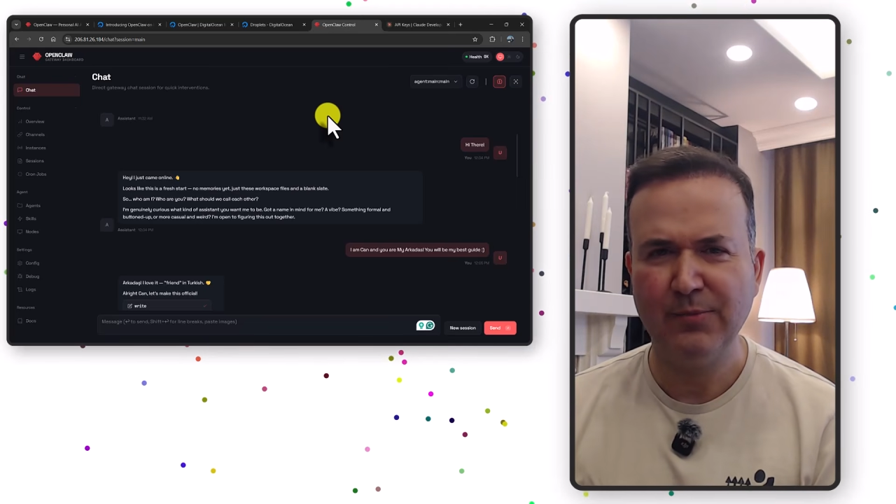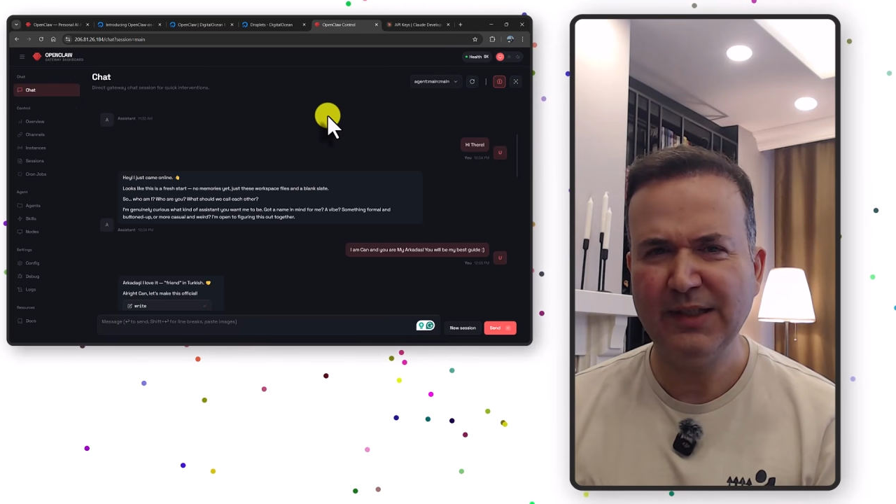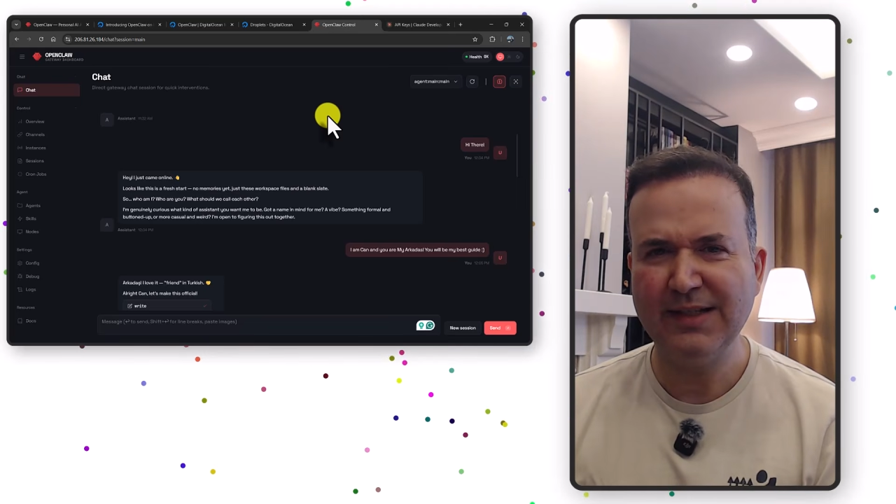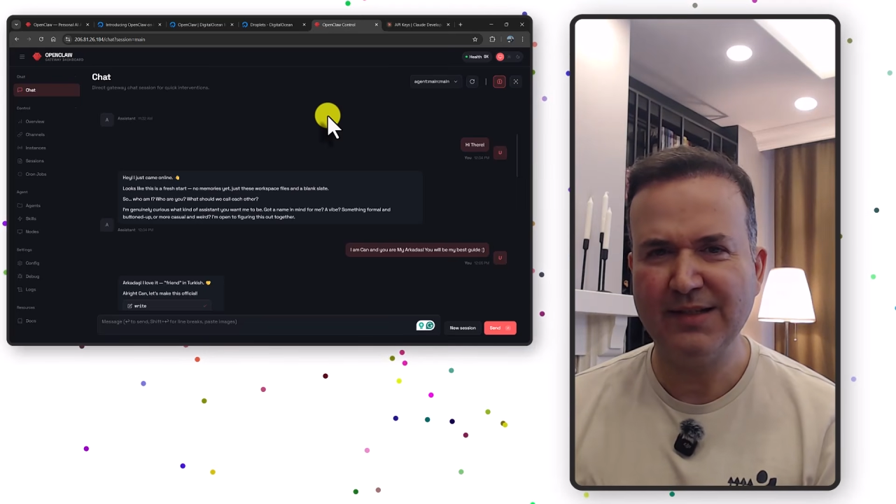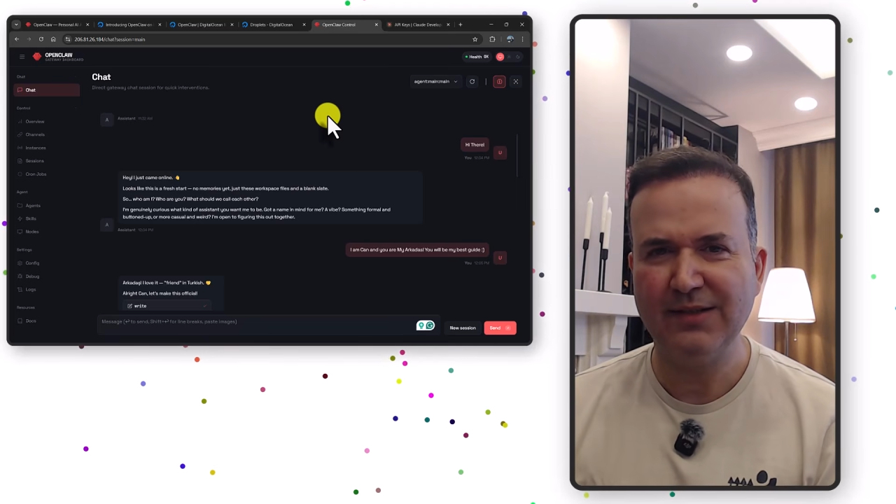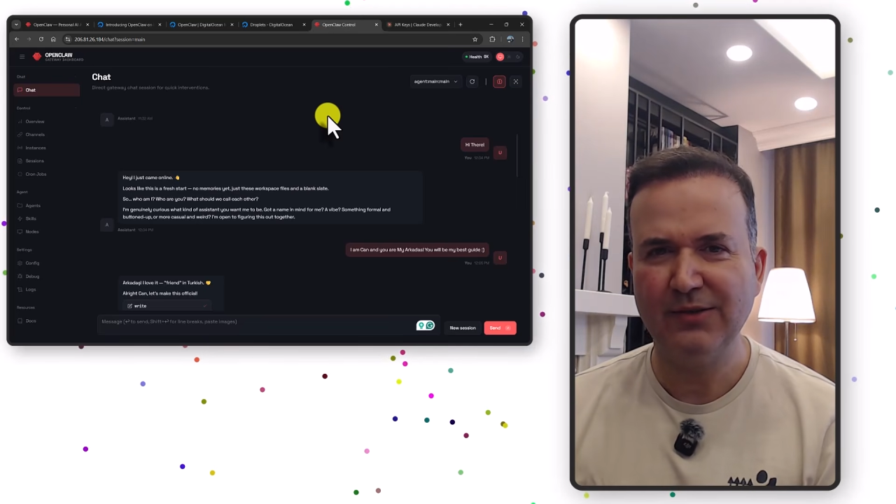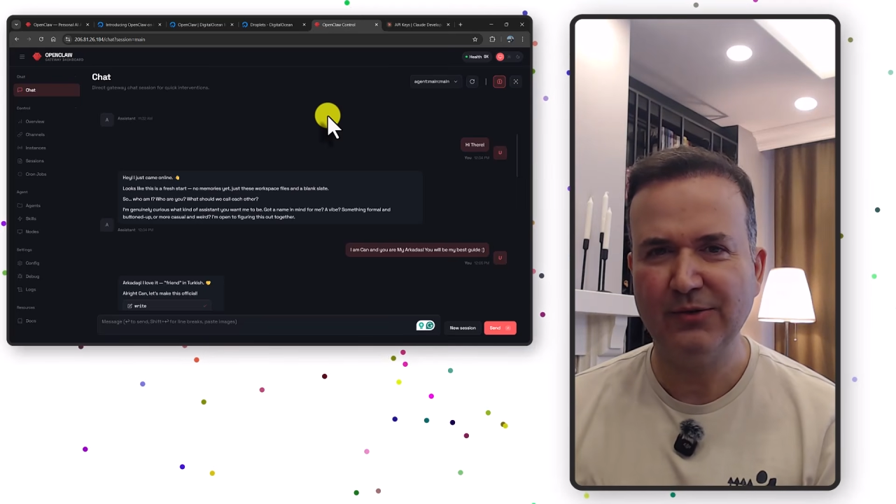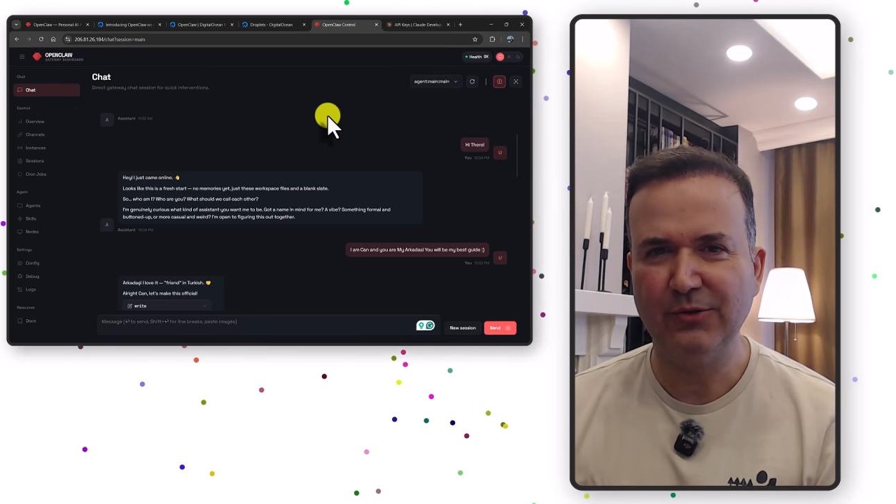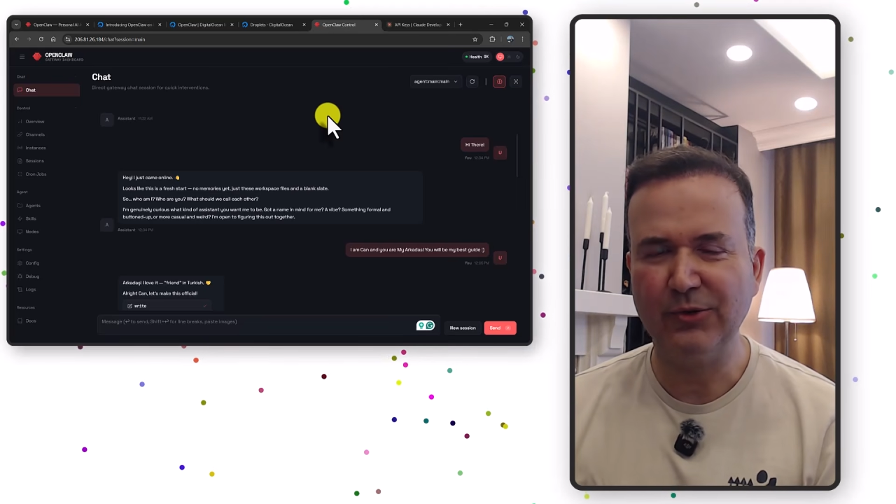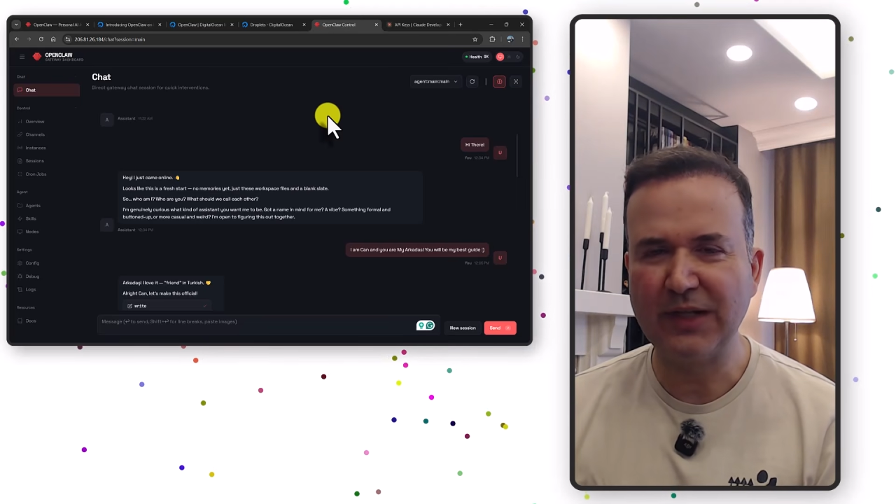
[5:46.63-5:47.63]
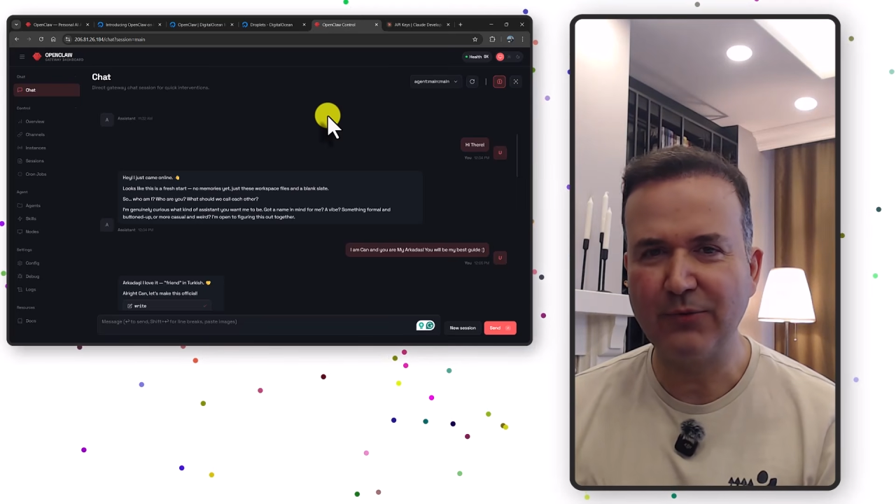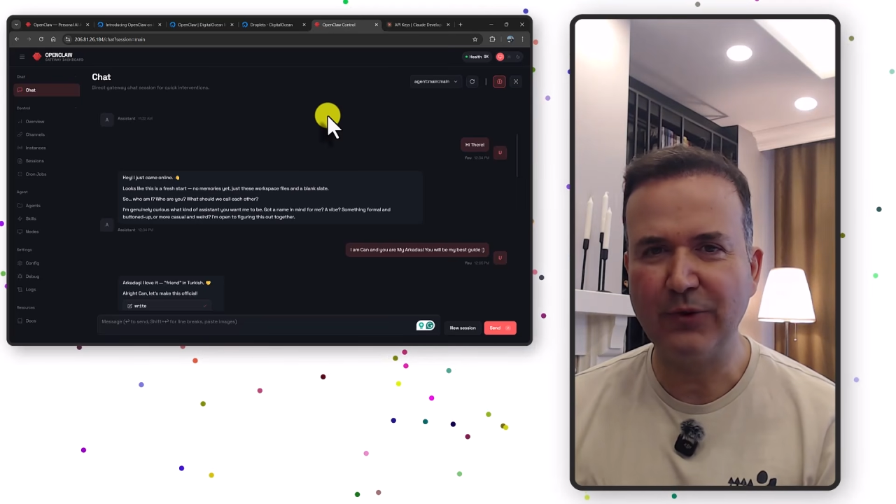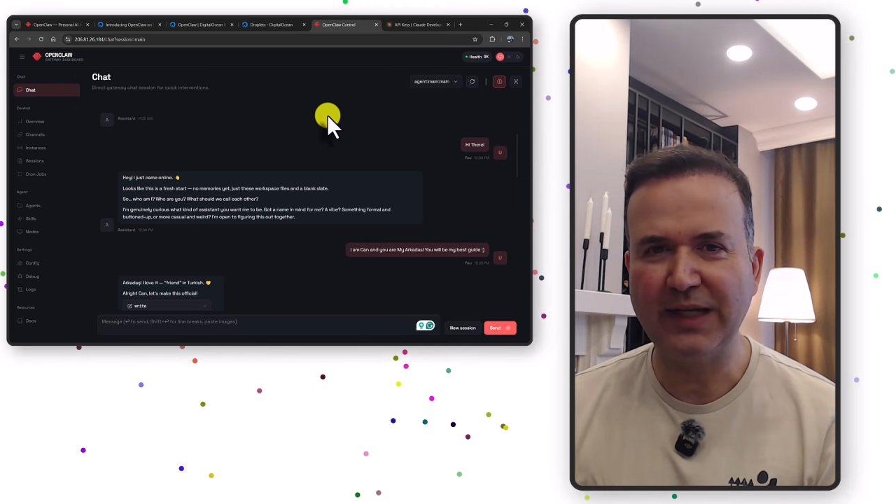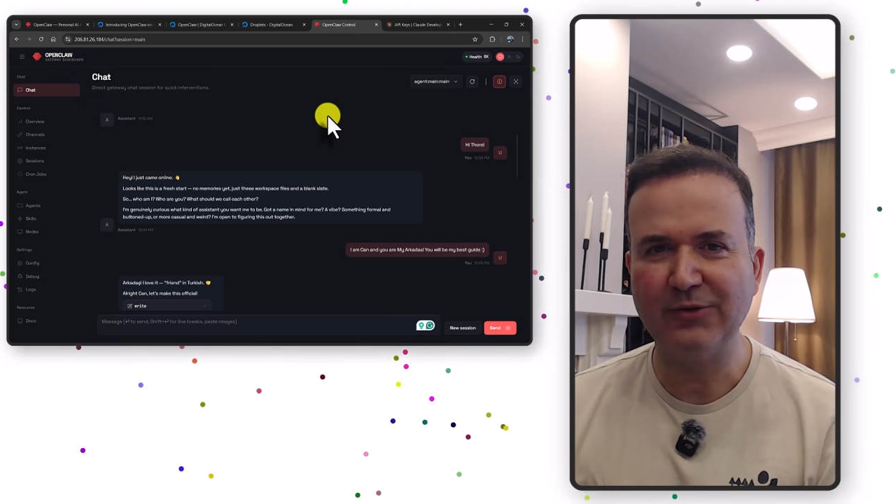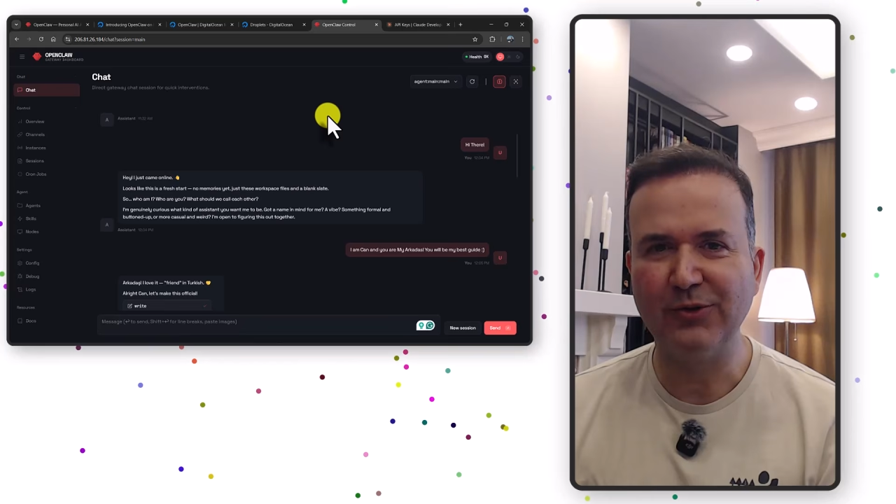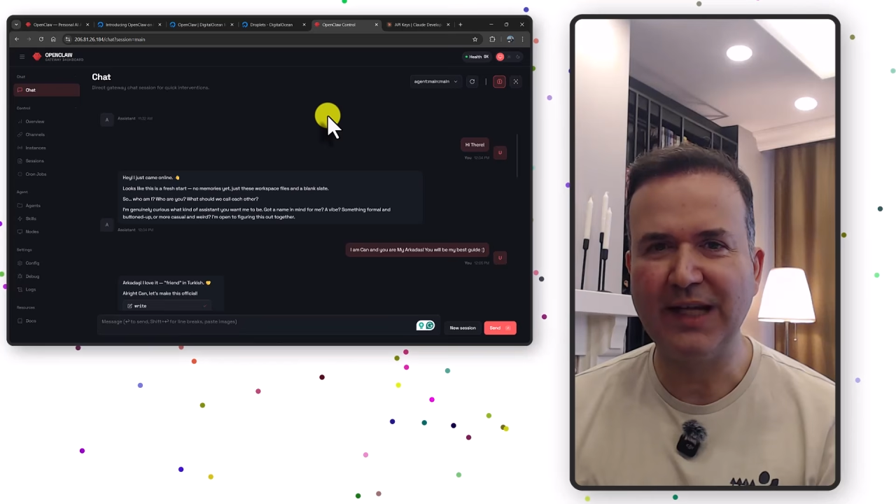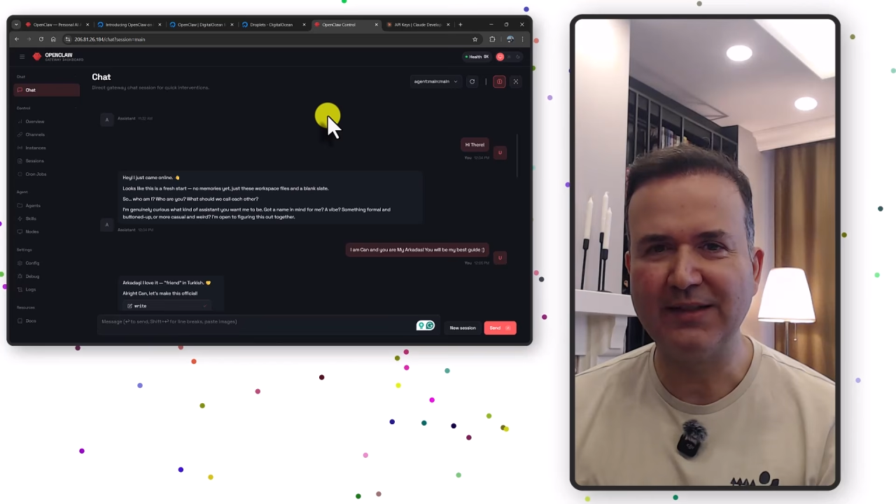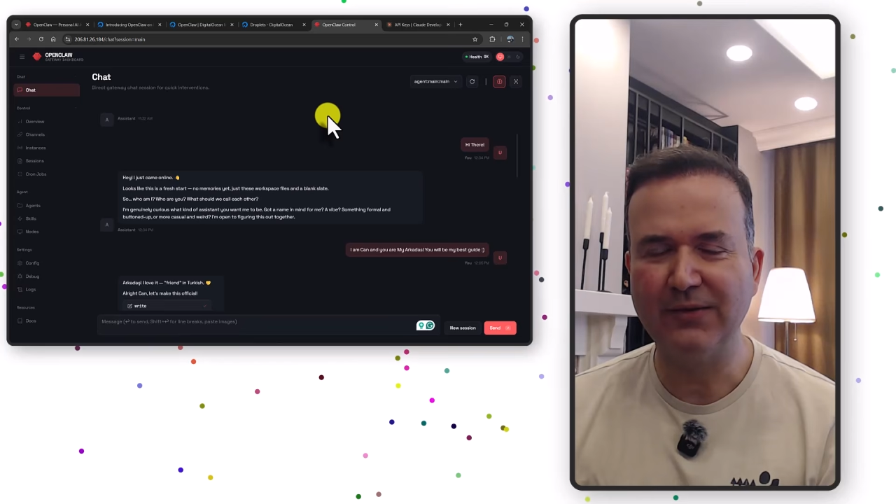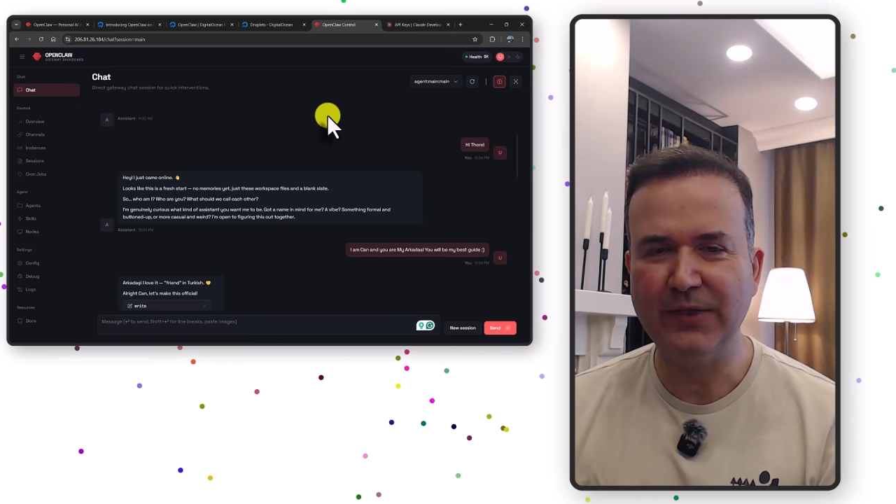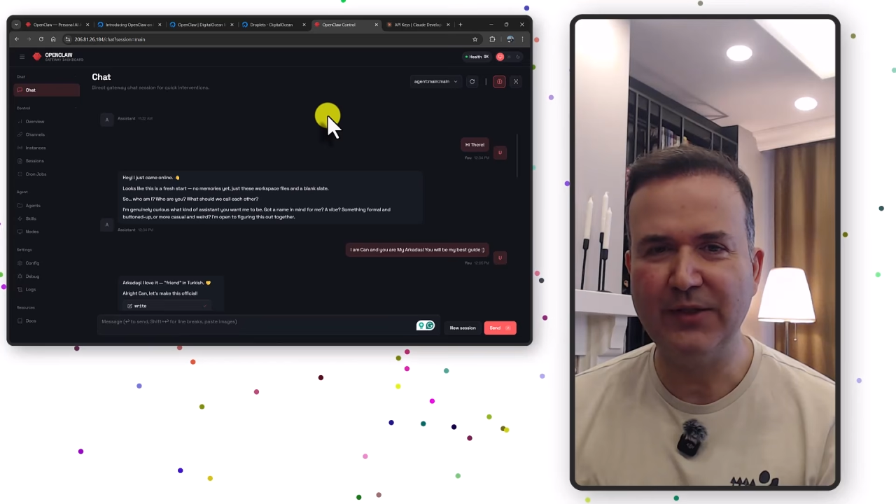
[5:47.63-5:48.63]
Please do not forget to
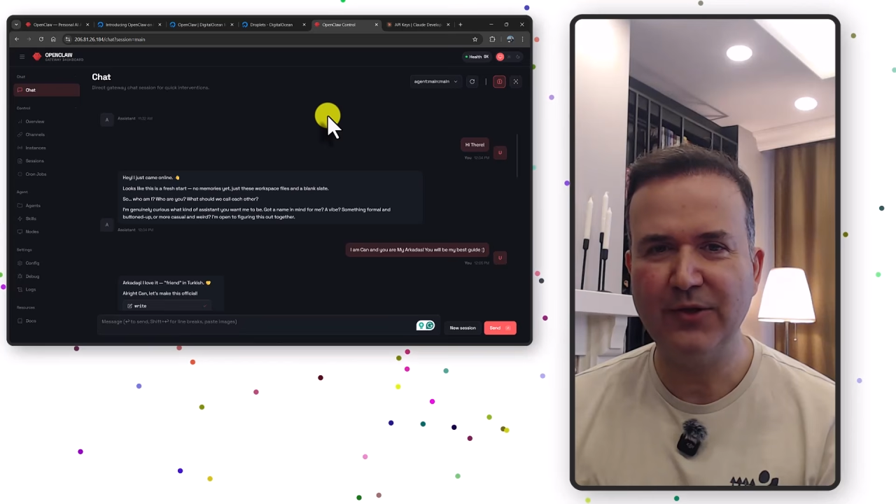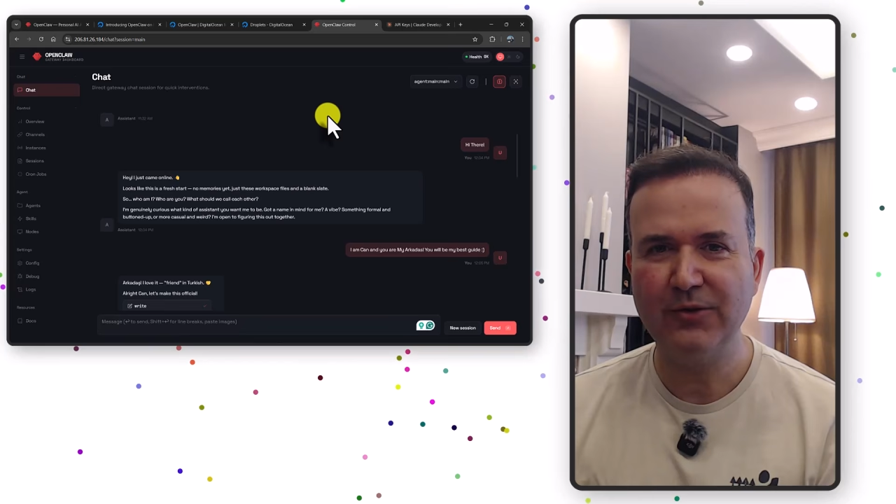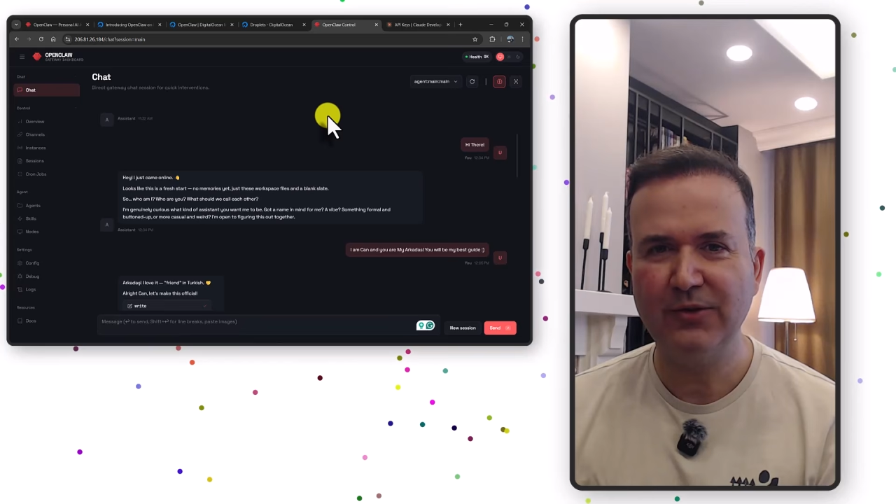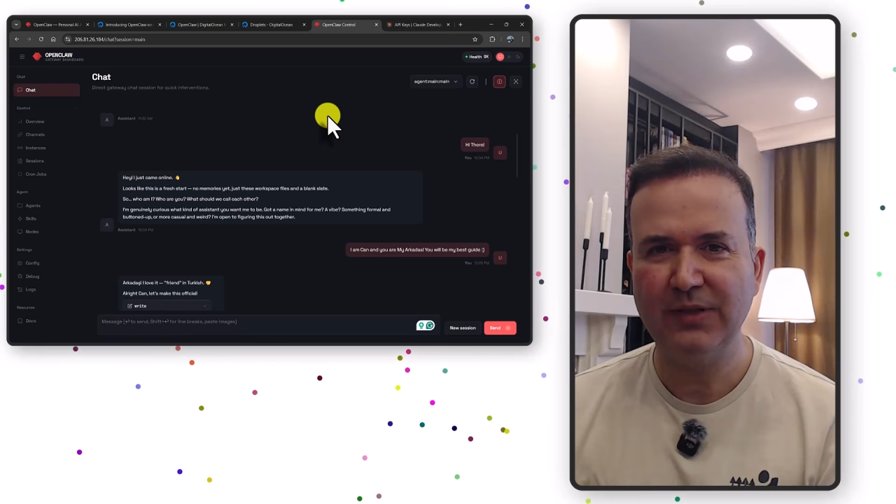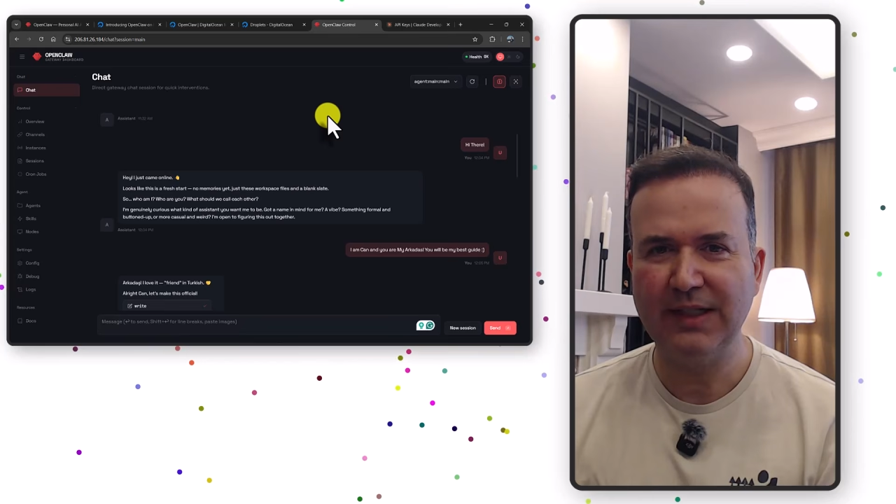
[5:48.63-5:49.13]
like the video,